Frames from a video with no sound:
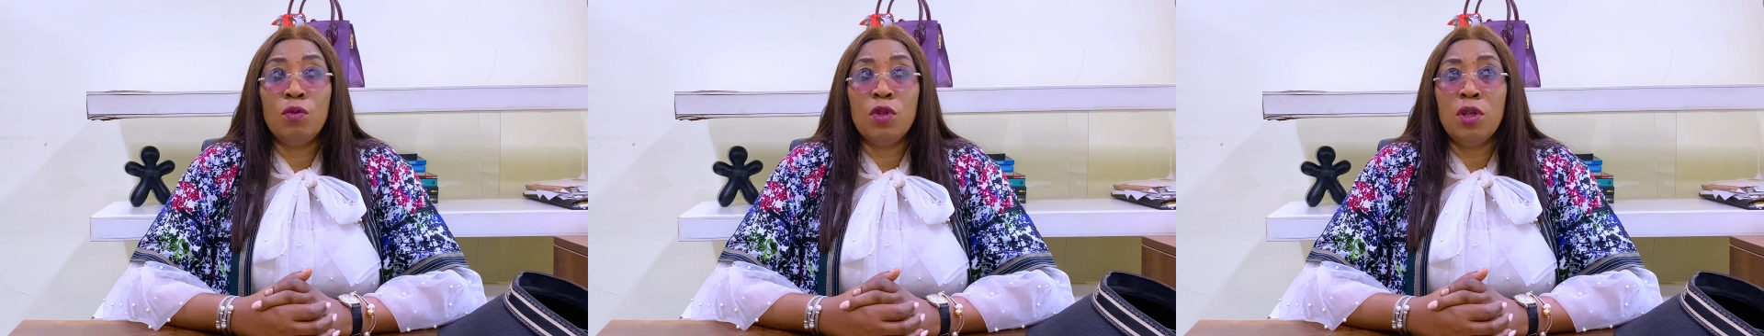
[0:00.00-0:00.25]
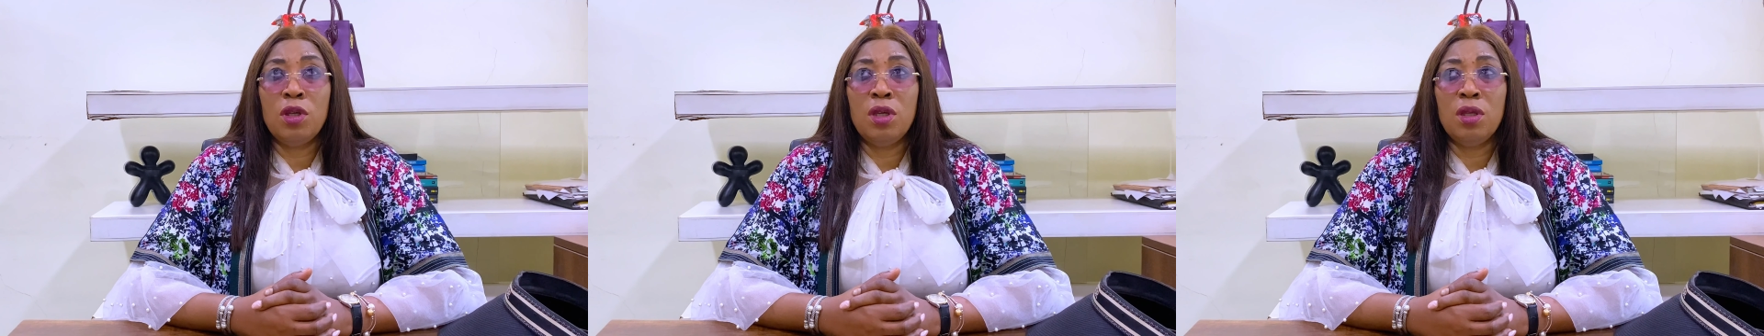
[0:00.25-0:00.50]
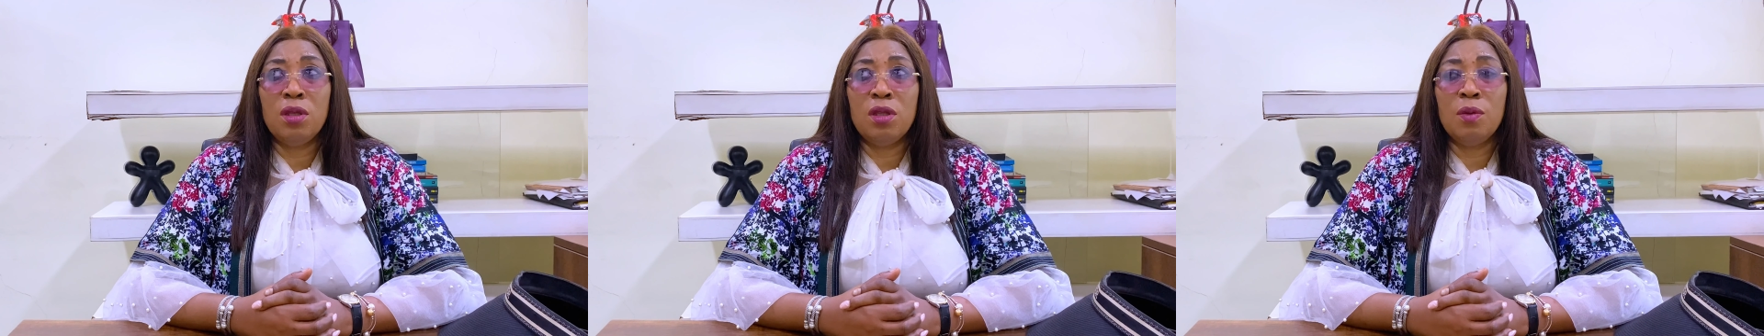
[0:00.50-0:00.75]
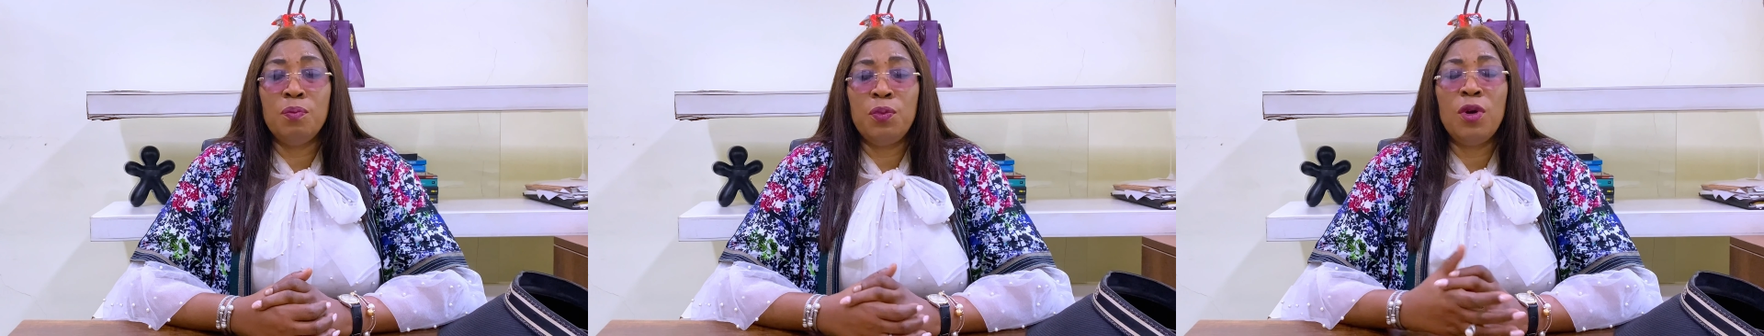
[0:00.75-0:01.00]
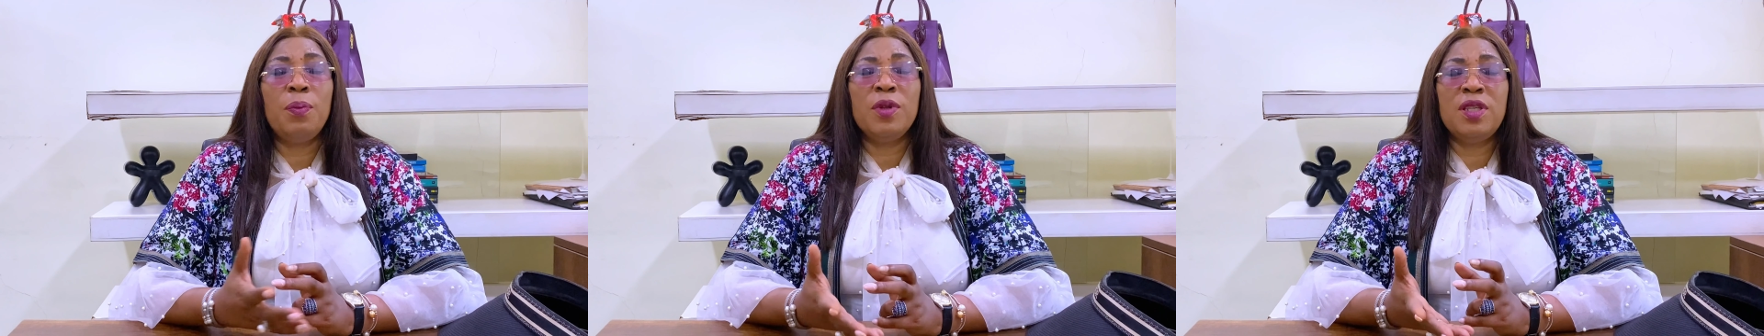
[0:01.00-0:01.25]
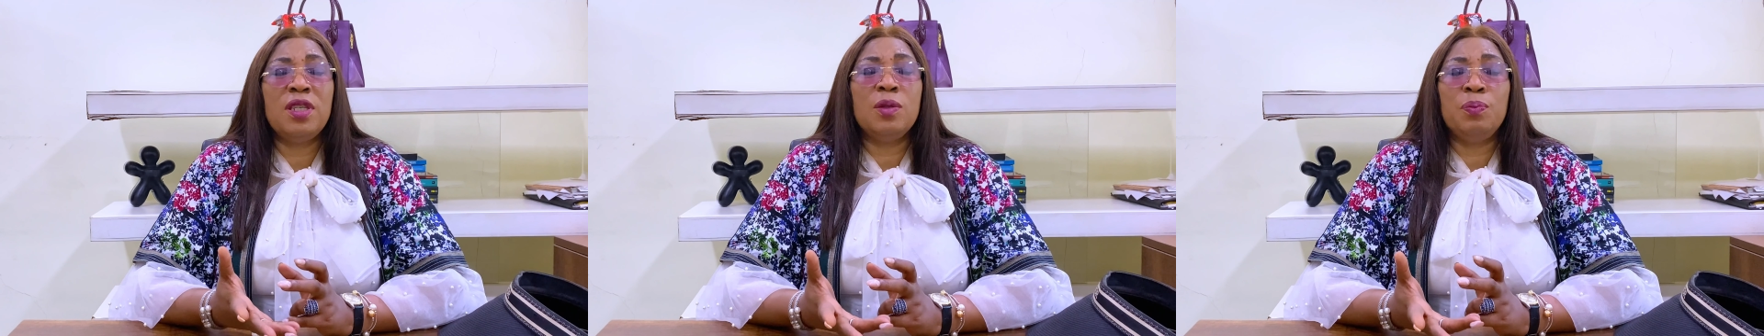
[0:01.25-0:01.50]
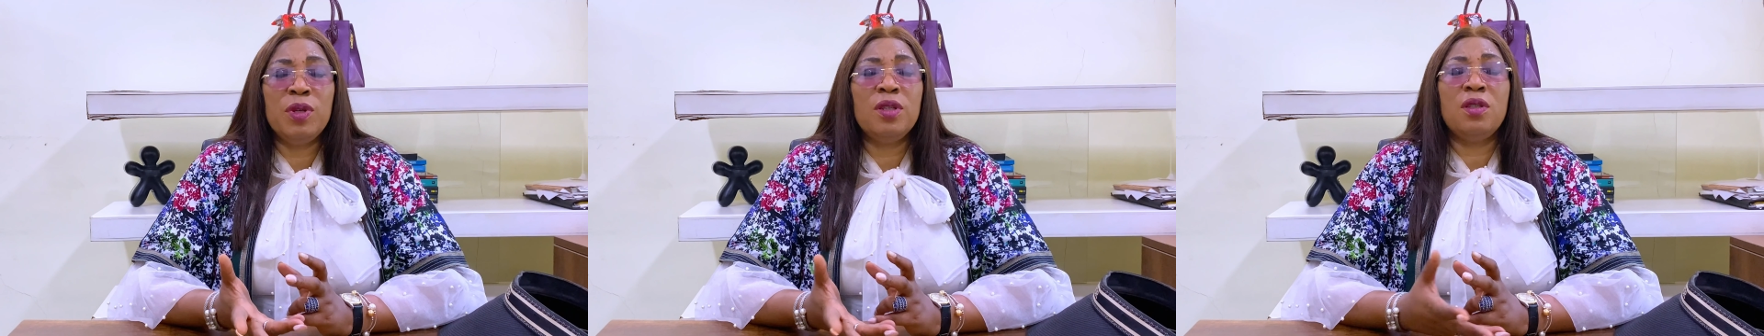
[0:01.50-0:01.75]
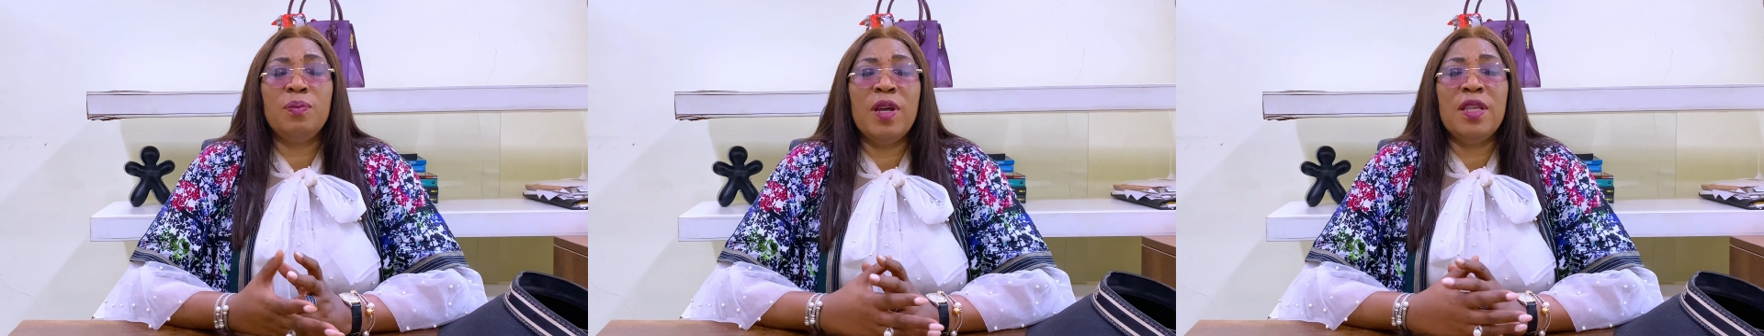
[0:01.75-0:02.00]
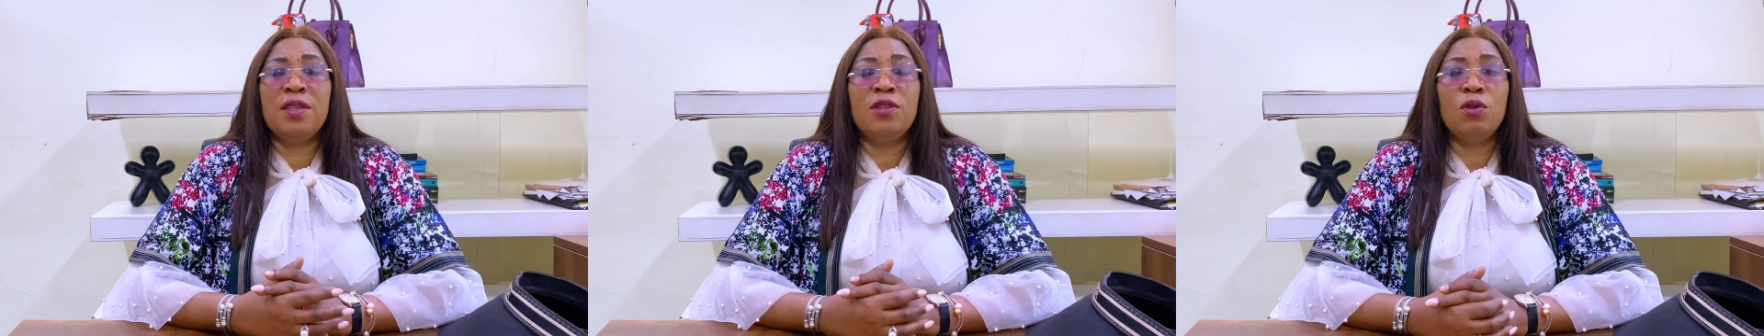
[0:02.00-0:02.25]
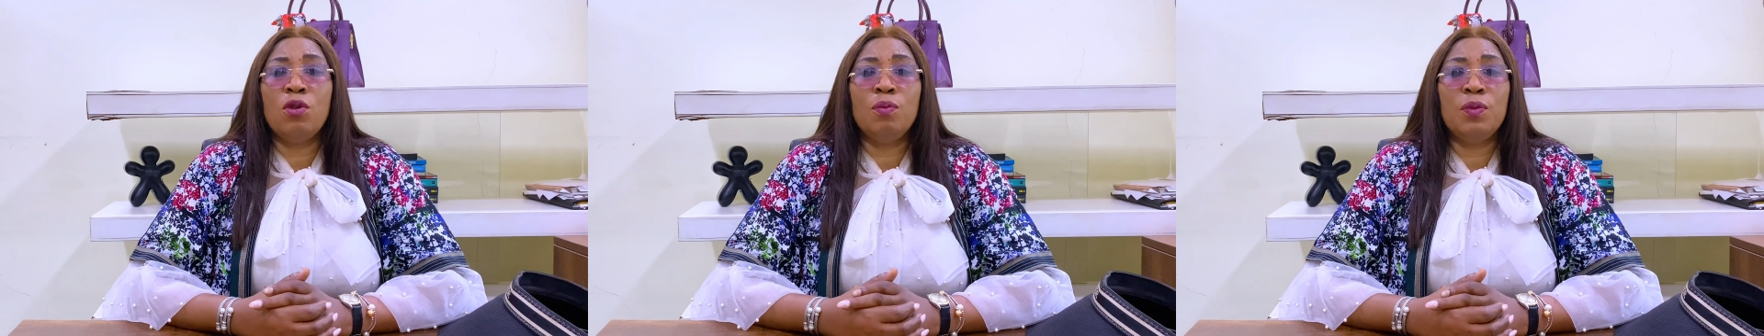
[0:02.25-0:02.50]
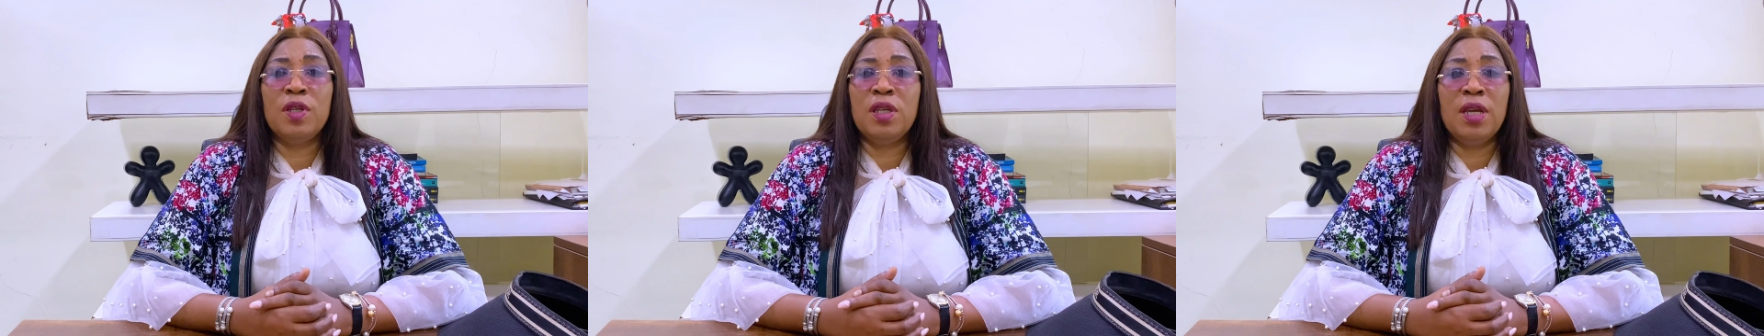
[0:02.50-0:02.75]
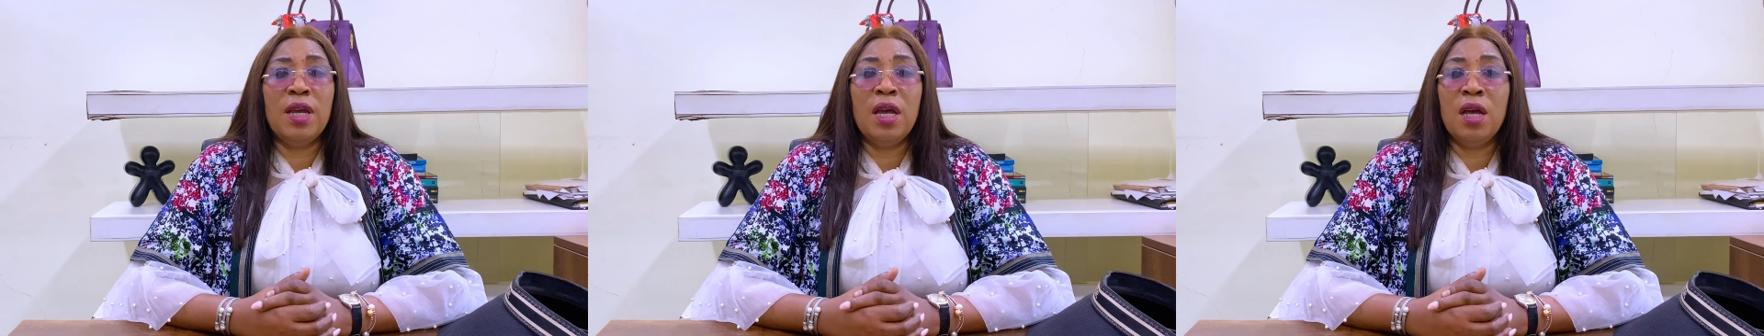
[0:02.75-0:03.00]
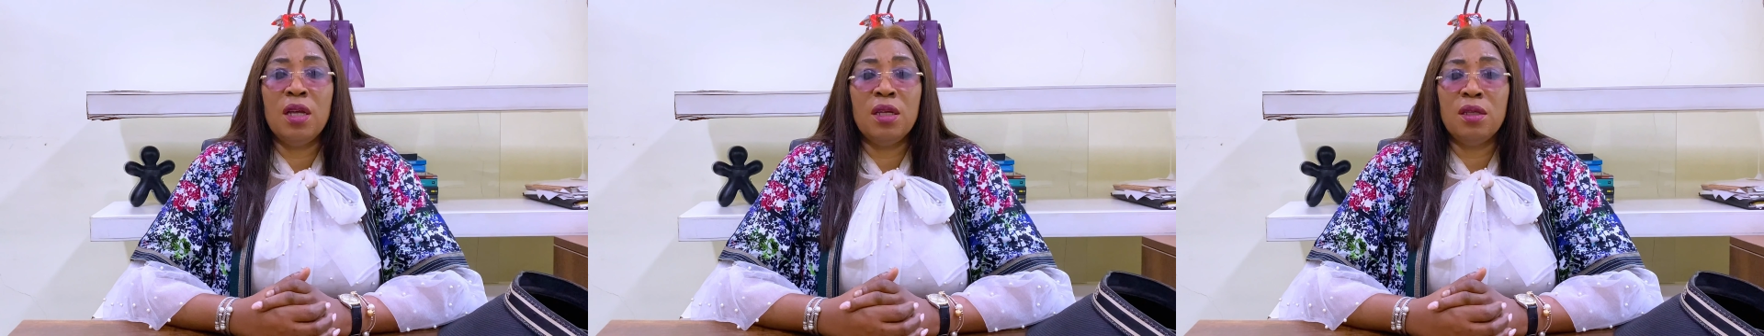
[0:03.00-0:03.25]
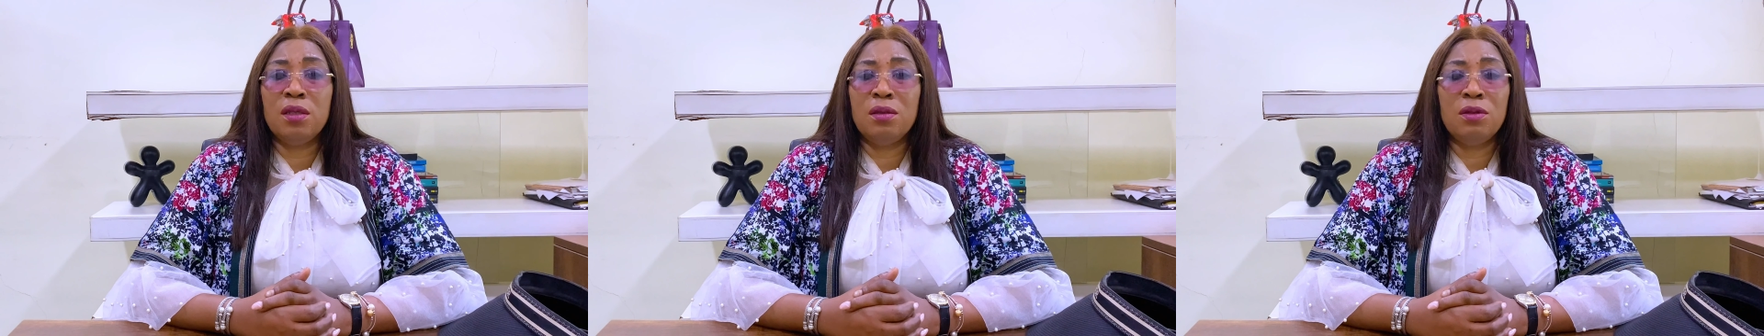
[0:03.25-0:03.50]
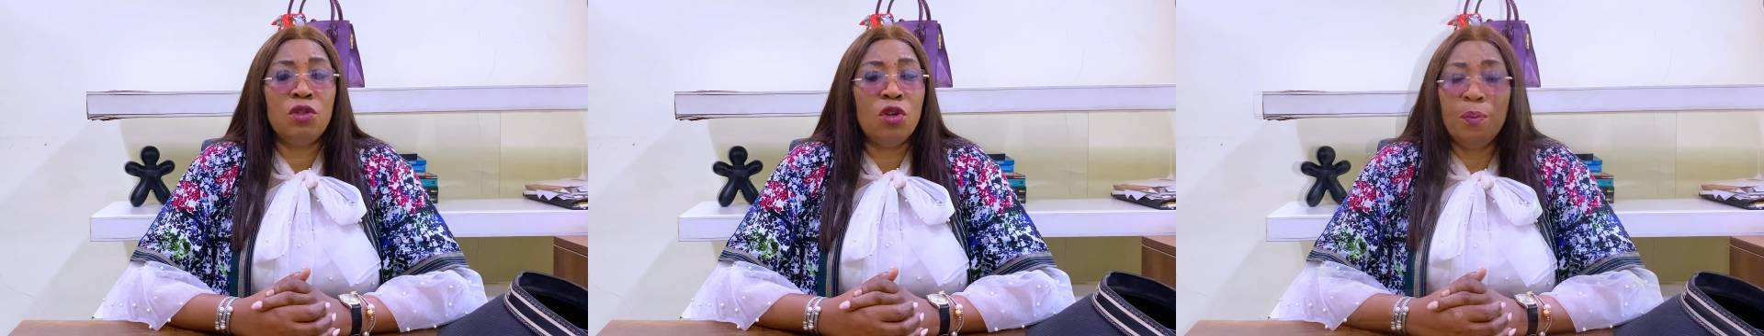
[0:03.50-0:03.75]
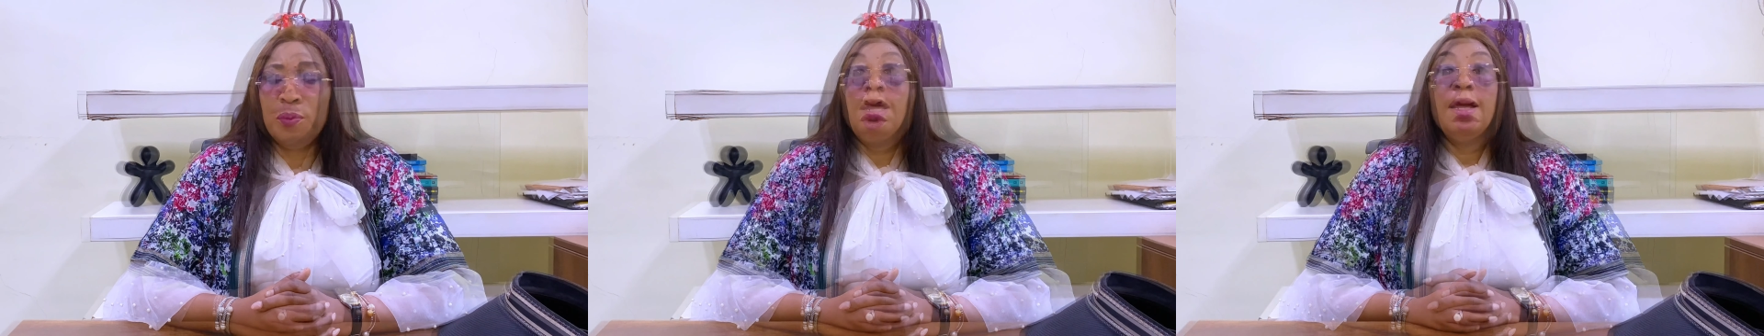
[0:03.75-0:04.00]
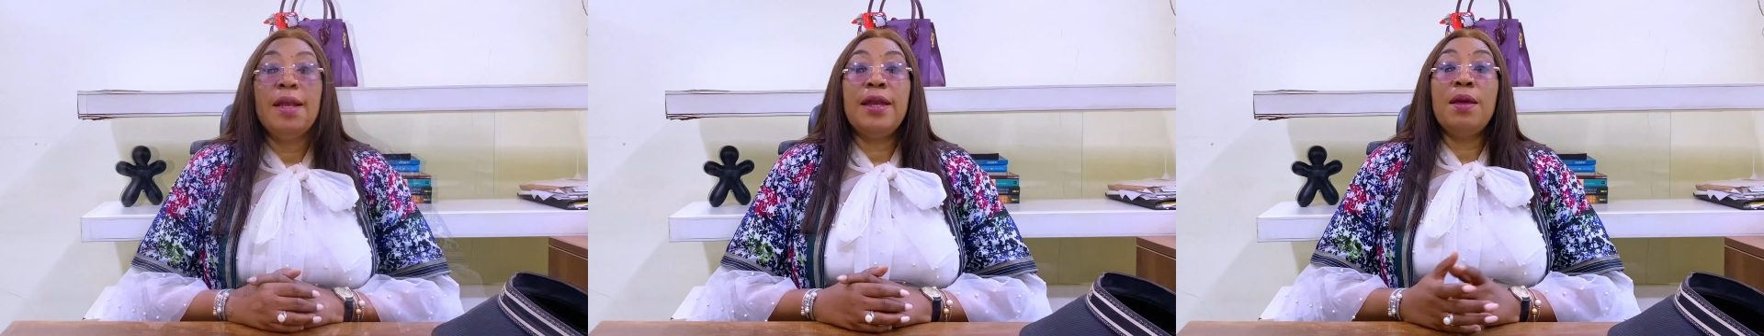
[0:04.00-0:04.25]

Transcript: the properties built by this company are top notch.